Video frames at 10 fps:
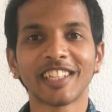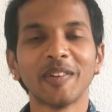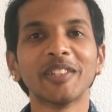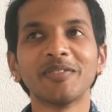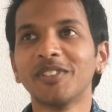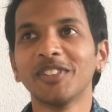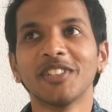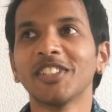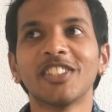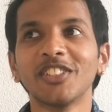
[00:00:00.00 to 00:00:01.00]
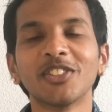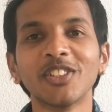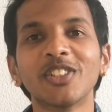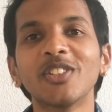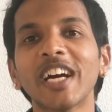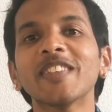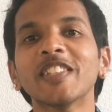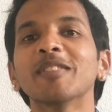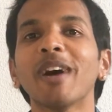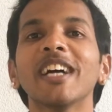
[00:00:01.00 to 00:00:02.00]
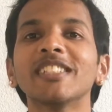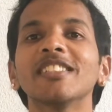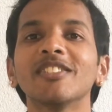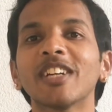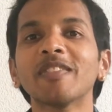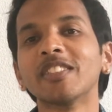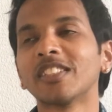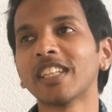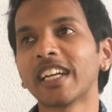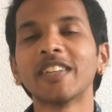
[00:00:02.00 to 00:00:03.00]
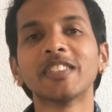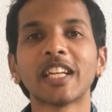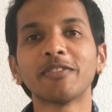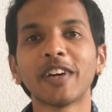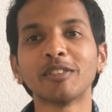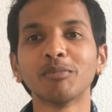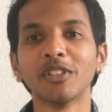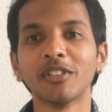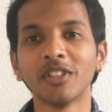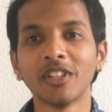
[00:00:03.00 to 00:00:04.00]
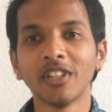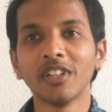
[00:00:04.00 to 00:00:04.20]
I mean, you can't even imagine. I can't even start to fathom the